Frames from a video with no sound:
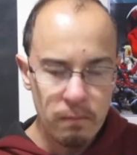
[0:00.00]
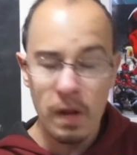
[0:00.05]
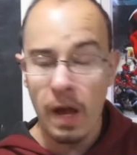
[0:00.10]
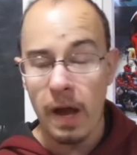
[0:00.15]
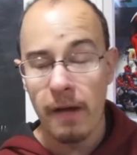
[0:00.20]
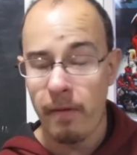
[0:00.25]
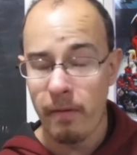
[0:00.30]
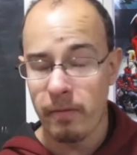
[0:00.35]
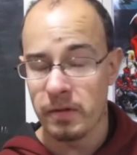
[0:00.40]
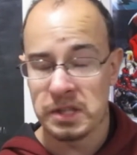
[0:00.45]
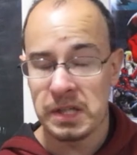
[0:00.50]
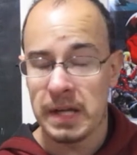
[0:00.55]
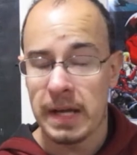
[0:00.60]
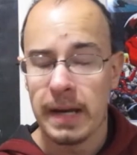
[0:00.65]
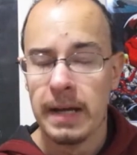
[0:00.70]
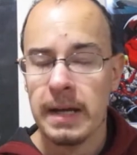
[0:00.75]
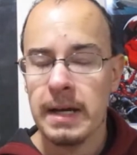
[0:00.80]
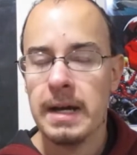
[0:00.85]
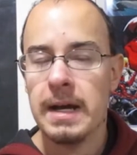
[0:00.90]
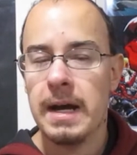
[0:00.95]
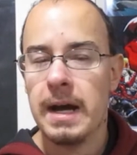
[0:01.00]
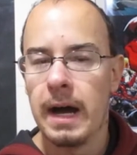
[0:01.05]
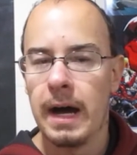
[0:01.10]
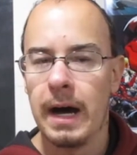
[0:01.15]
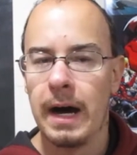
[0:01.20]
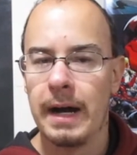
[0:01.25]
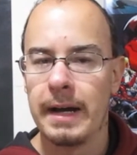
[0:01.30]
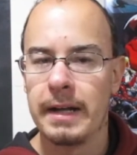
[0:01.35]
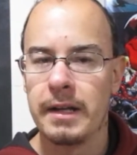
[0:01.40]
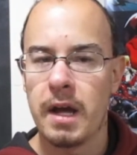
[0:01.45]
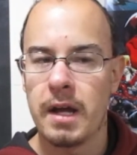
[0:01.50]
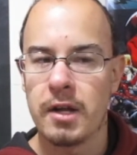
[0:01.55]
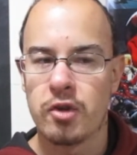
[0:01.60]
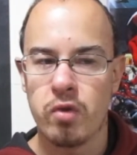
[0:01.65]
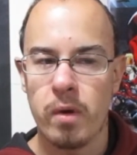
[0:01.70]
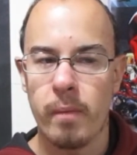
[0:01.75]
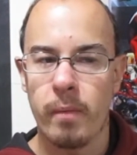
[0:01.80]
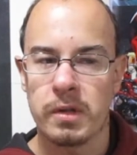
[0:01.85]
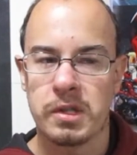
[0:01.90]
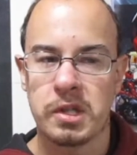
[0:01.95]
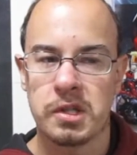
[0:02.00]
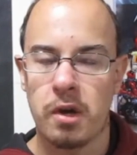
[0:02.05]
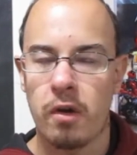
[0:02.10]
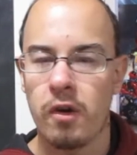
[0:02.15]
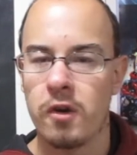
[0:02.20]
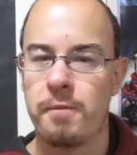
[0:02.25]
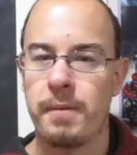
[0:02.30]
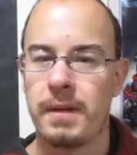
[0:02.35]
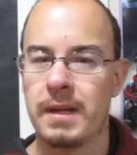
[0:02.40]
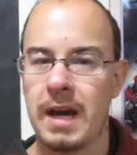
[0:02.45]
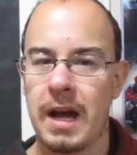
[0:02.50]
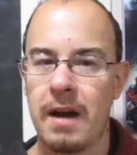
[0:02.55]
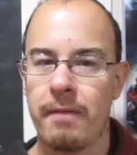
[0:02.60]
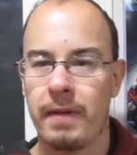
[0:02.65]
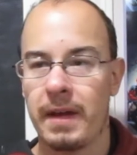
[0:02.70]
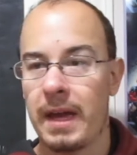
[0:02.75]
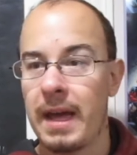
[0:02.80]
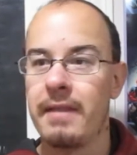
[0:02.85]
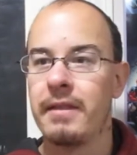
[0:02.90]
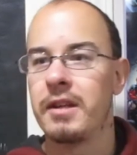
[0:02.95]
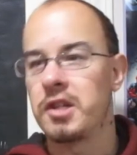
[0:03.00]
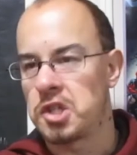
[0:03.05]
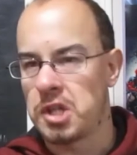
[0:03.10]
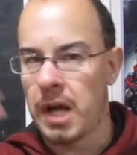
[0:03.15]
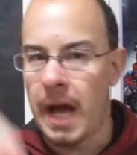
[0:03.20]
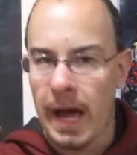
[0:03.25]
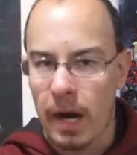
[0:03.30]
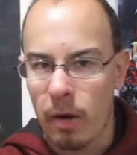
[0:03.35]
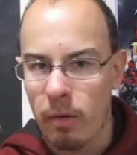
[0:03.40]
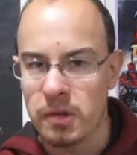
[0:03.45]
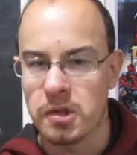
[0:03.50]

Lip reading: I've ever seen. And DreamWorks has always been kind of like in the shadow.